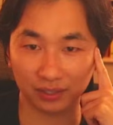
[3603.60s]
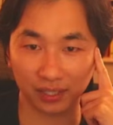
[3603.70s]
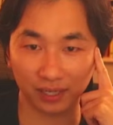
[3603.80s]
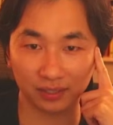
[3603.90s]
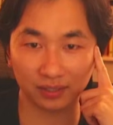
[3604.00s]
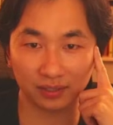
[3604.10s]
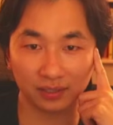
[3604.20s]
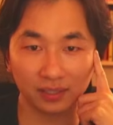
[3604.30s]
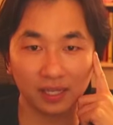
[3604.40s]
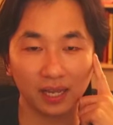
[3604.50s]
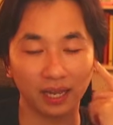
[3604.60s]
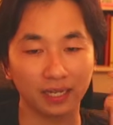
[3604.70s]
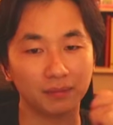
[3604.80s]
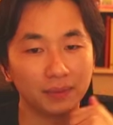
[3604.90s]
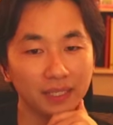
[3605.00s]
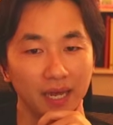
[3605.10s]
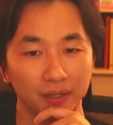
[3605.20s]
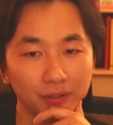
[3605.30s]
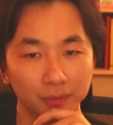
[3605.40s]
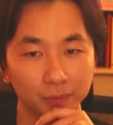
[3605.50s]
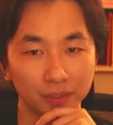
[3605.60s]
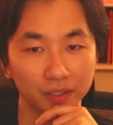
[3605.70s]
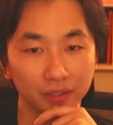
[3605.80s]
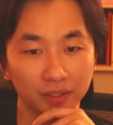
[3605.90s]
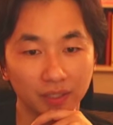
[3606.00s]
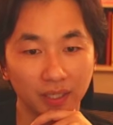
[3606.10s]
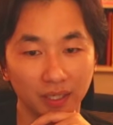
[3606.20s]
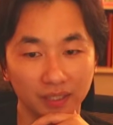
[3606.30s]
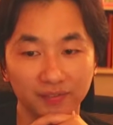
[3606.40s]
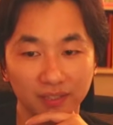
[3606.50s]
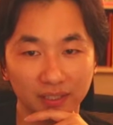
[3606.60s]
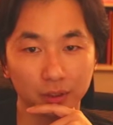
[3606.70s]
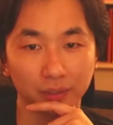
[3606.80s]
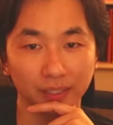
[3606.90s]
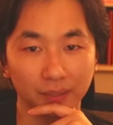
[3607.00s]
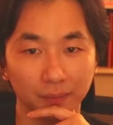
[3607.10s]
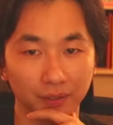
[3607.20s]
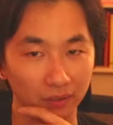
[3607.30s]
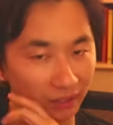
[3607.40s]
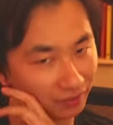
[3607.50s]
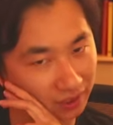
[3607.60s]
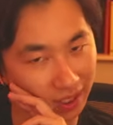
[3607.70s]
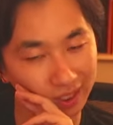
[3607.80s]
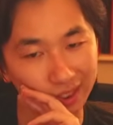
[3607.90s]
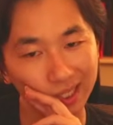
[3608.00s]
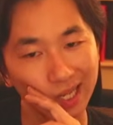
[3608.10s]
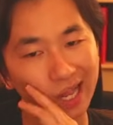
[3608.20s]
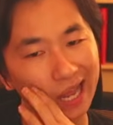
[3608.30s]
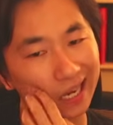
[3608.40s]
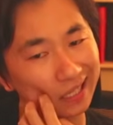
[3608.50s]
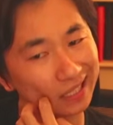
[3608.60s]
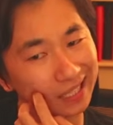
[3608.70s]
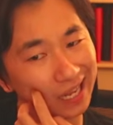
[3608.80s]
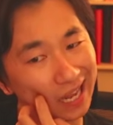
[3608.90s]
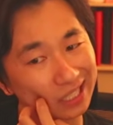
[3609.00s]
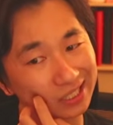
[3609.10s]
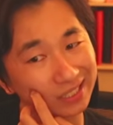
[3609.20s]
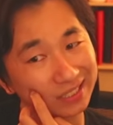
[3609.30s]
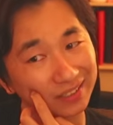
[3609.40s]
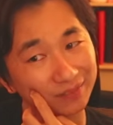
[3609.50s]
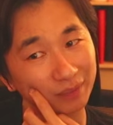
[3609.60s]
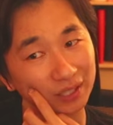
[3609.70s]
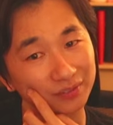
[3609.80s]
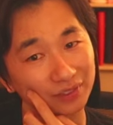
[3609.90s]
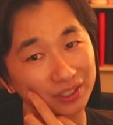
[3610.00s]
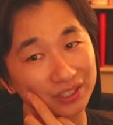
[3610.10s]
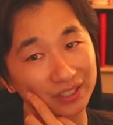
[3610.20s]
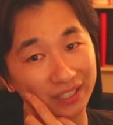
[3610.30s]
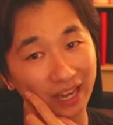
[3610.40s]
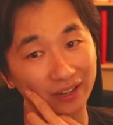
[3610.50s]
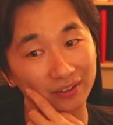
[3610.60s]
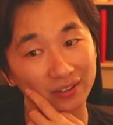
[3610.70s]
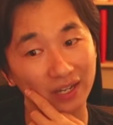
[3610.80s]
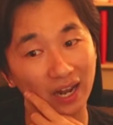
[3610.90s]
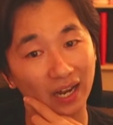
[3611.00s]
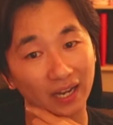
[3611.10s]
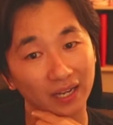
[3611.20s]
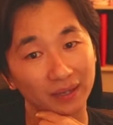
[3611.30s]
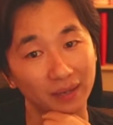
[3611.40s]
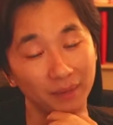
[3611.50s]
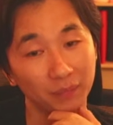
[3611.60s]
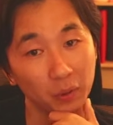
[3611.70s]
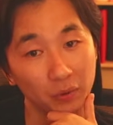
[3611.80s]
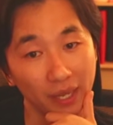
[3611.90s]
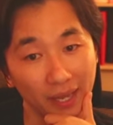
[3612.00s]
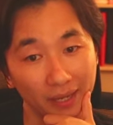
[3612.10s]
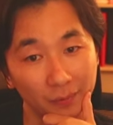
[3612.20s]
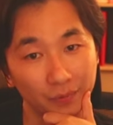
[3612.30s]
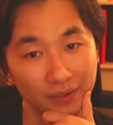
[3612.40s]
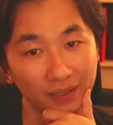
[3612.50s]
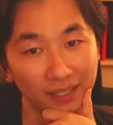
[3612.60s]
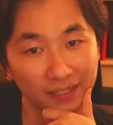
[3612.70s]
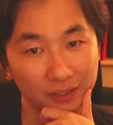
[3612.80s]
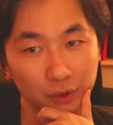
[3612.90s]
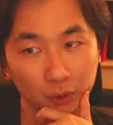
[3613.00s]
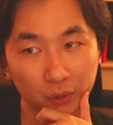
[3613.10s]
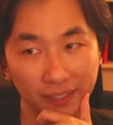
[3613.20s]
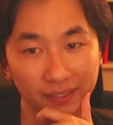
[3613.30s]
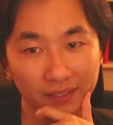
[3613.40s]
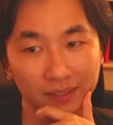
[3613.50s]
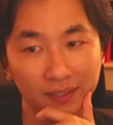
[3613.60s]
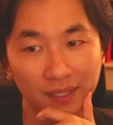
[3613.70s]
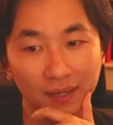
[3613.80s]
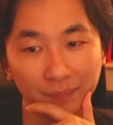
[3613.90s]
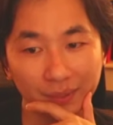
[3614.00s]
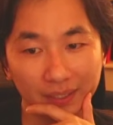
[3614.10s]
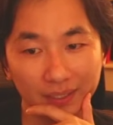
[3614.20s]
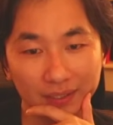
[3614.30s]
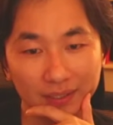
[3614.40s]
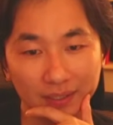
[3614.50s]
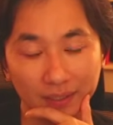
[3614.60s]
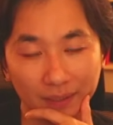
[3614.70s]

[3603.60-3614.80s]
Tide Turner. And now my Catergan will clearly evenly trade with their left side. And I think I actually, instead of punch firsting the Catergan, I am okay with letting it trade because